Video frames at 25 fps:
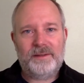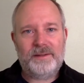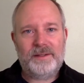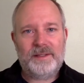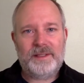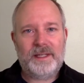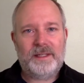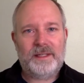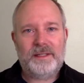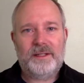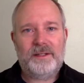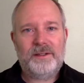
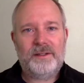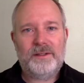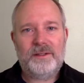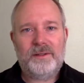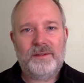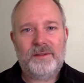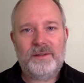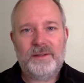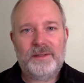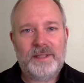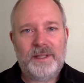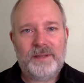6
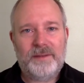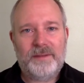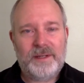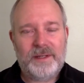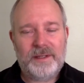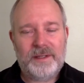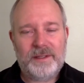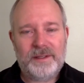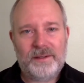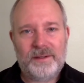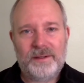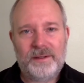years old,
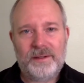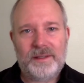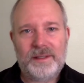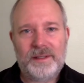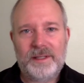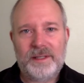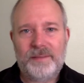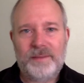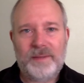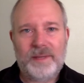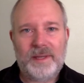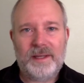7 years old or
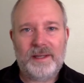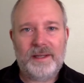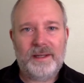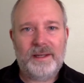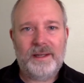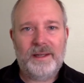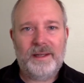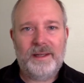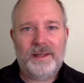something.